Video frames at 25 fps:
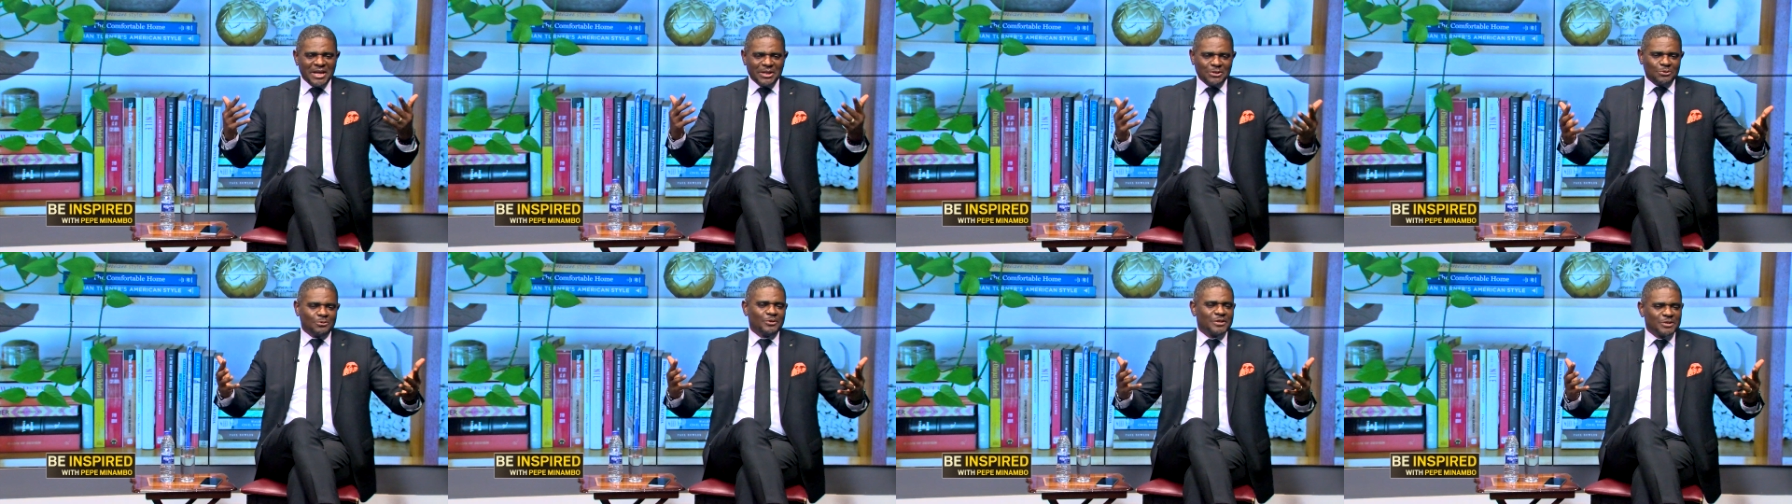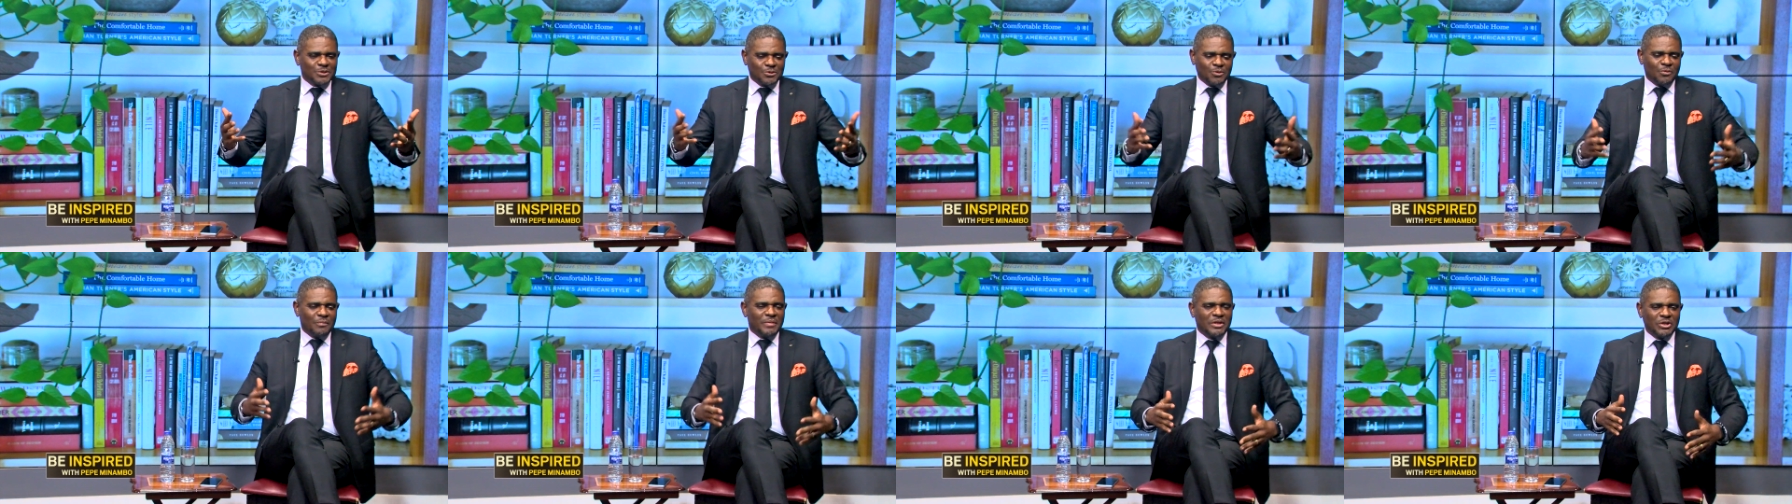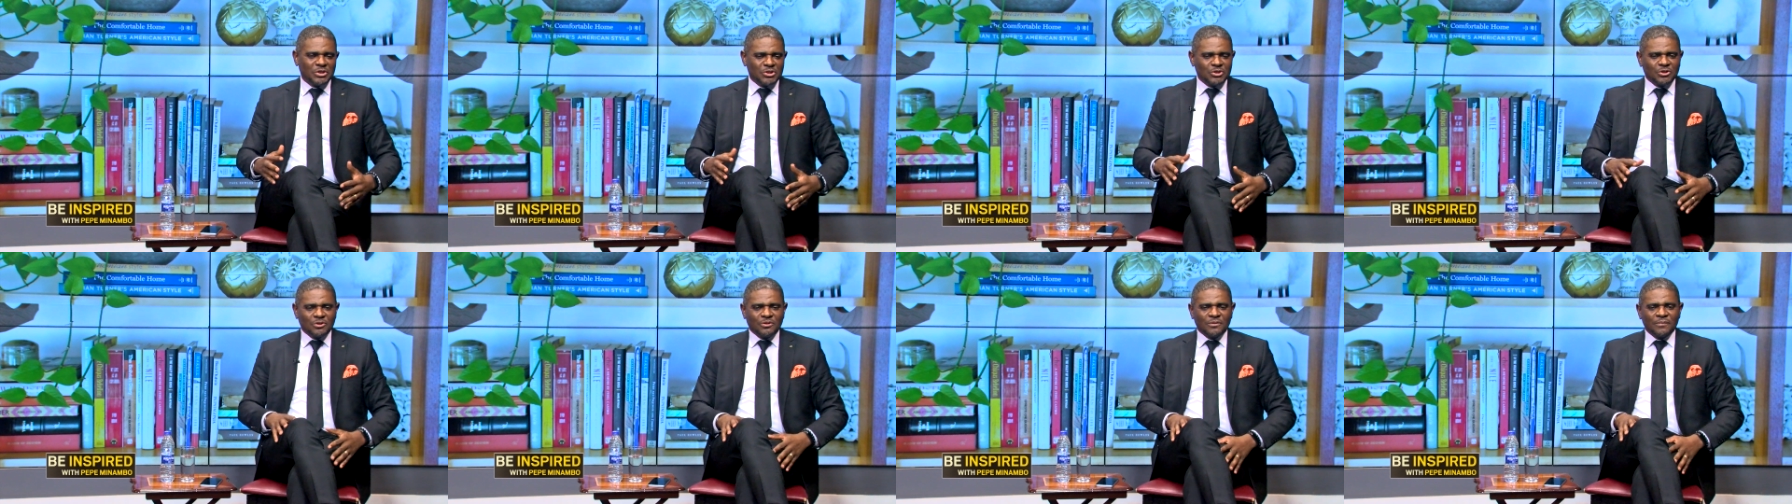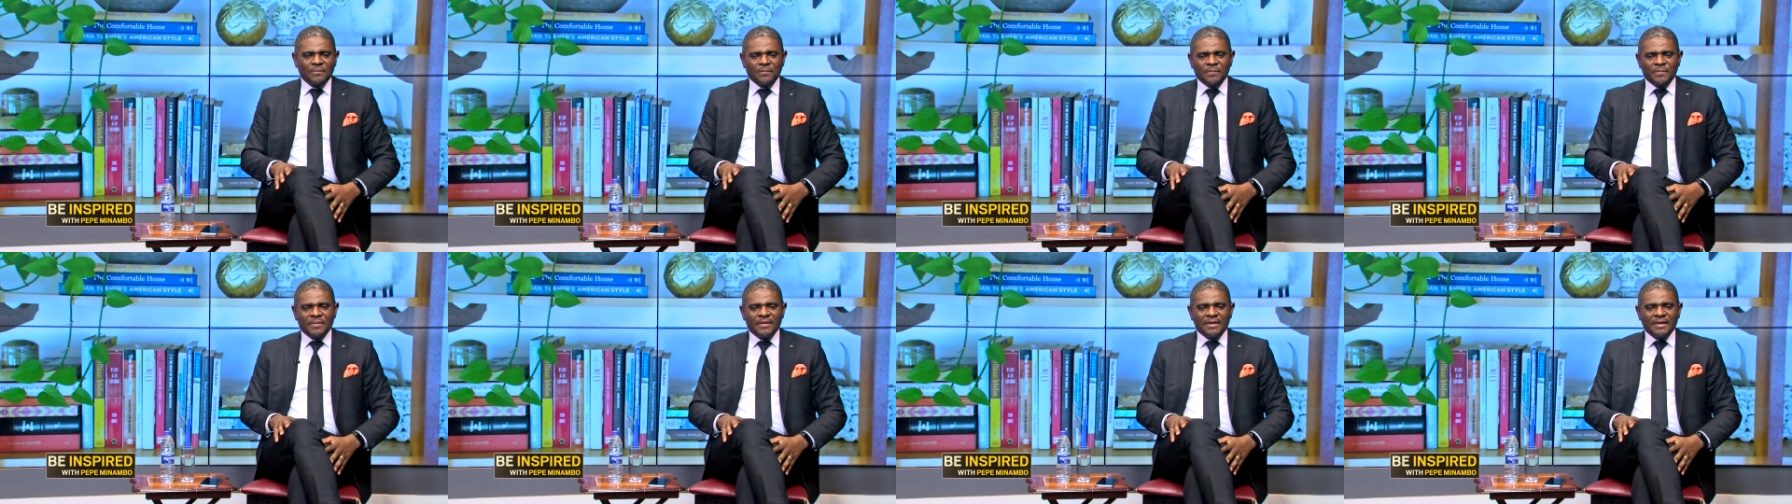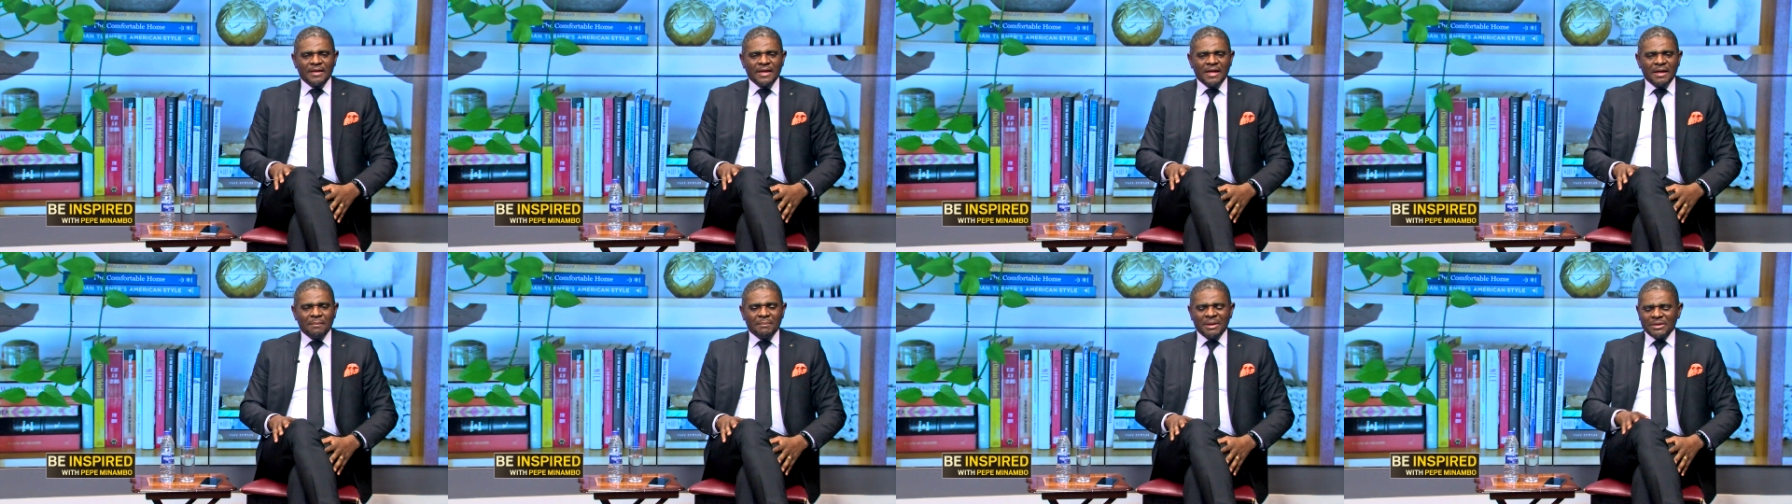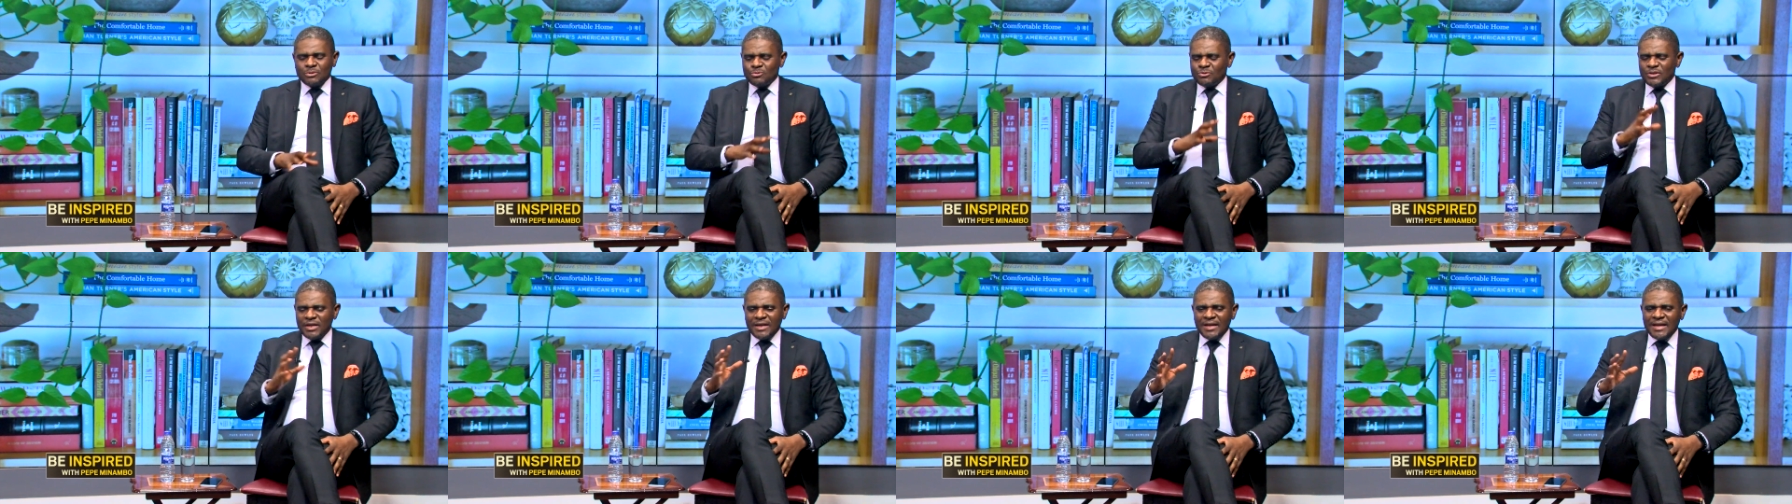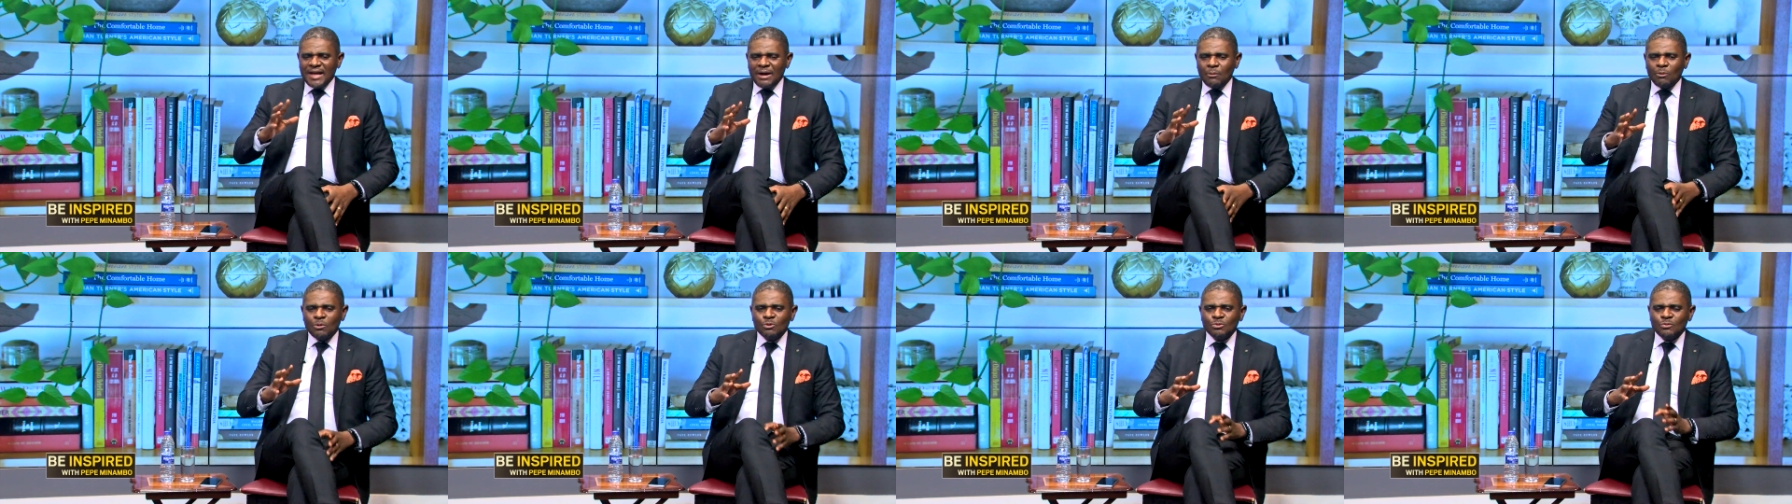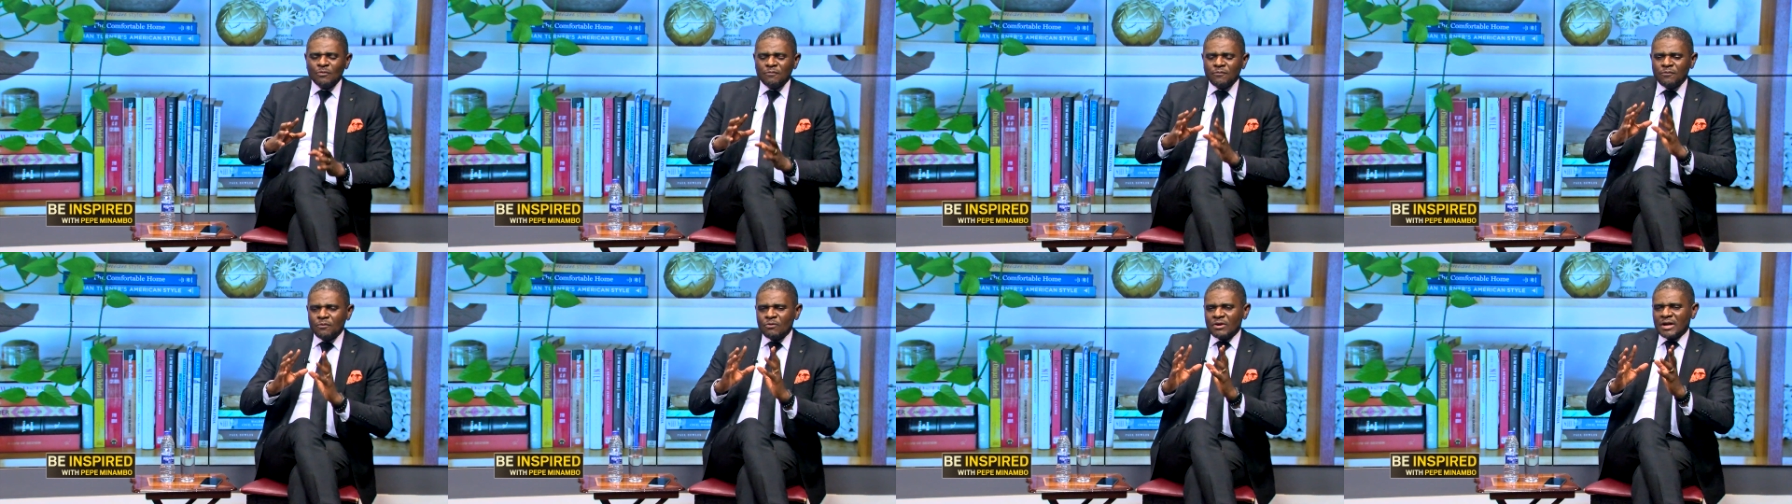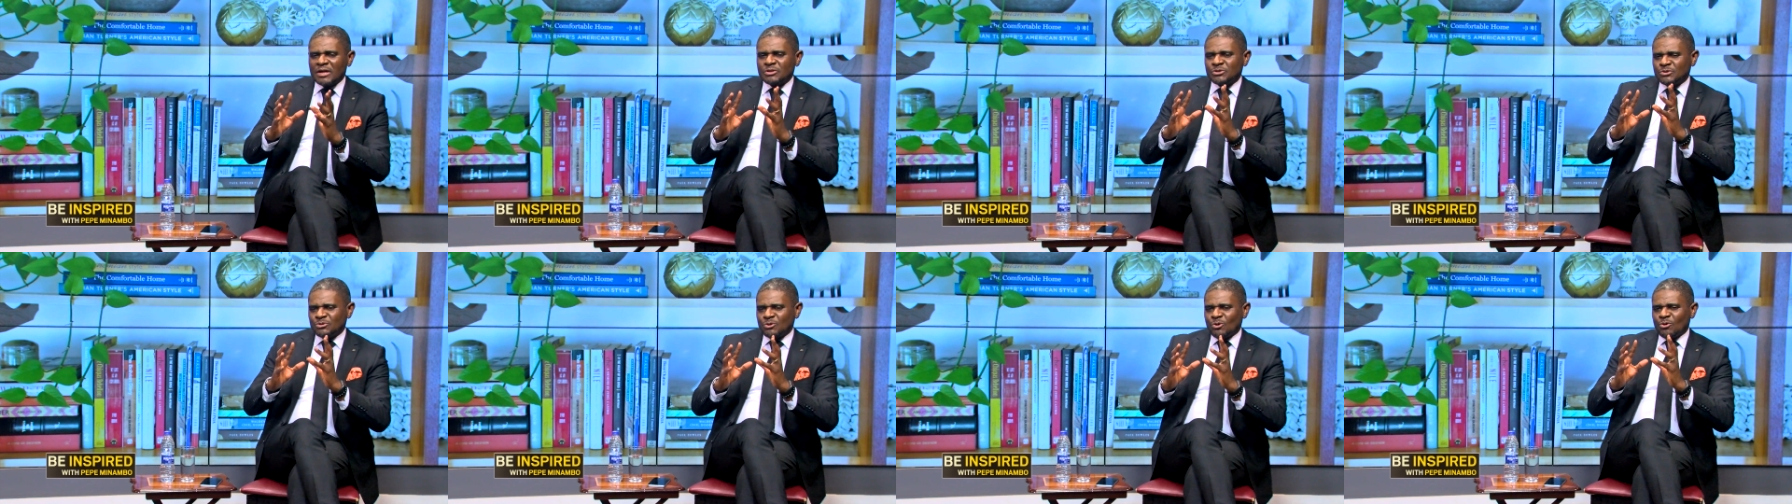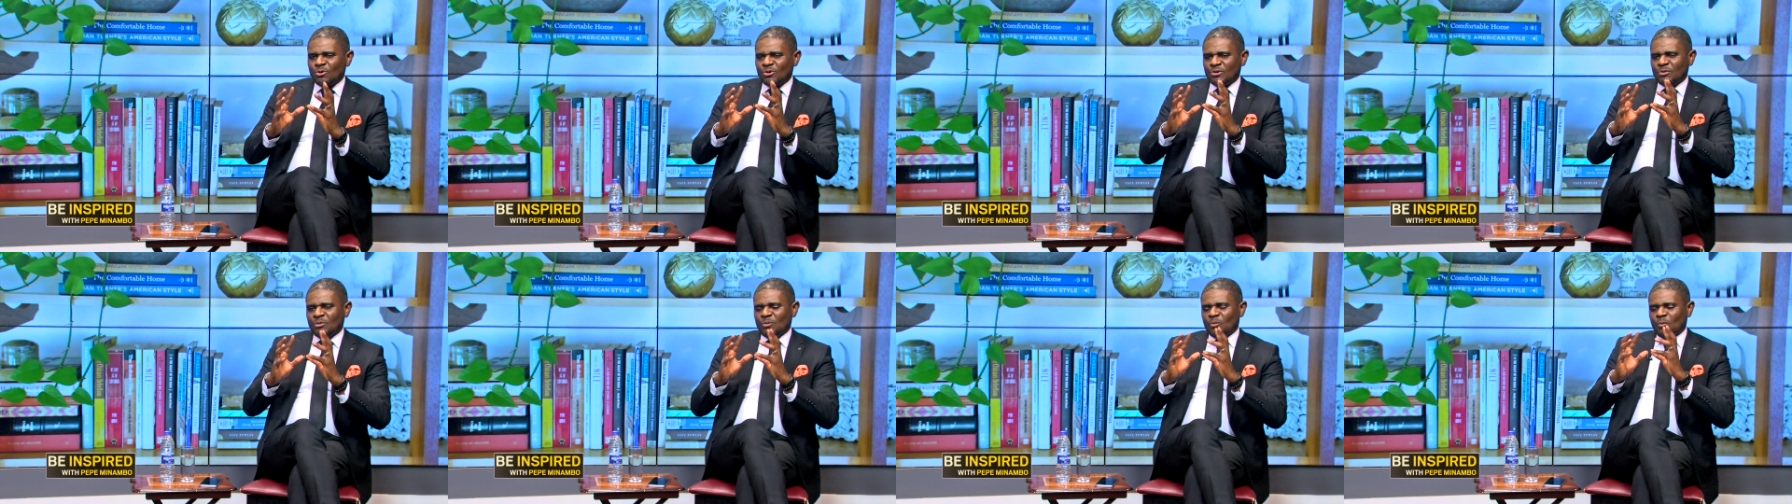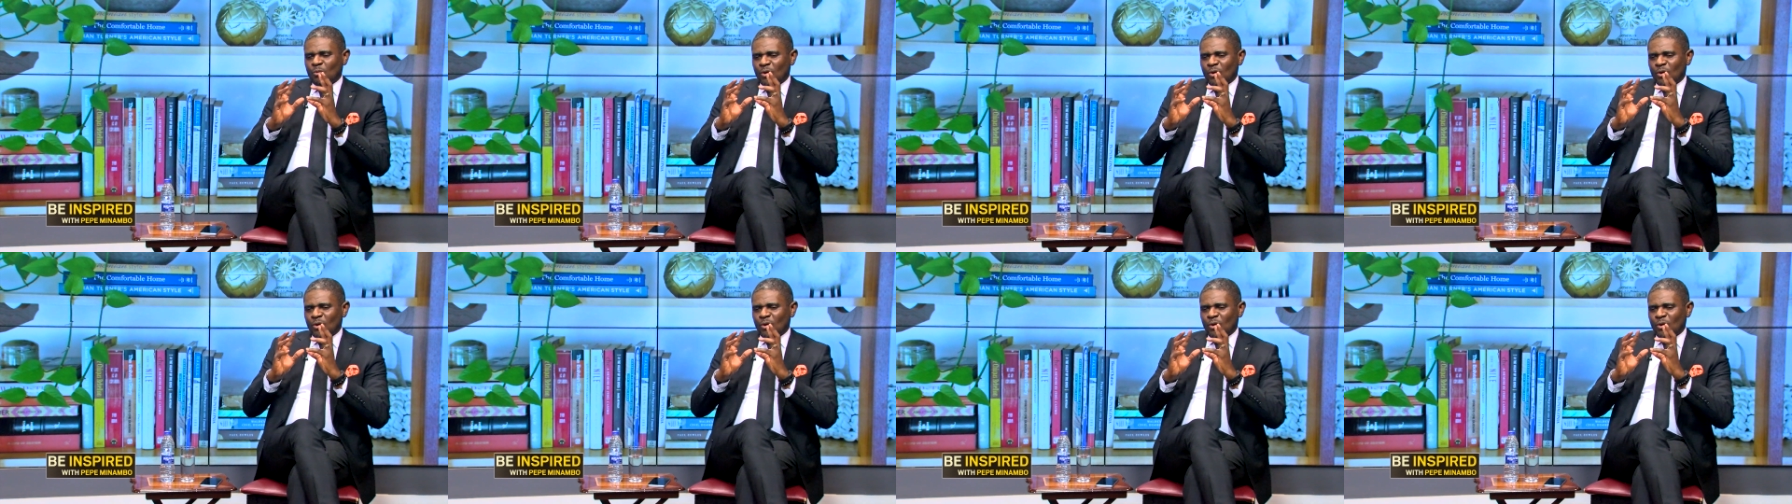and transformation. But today I want to focus on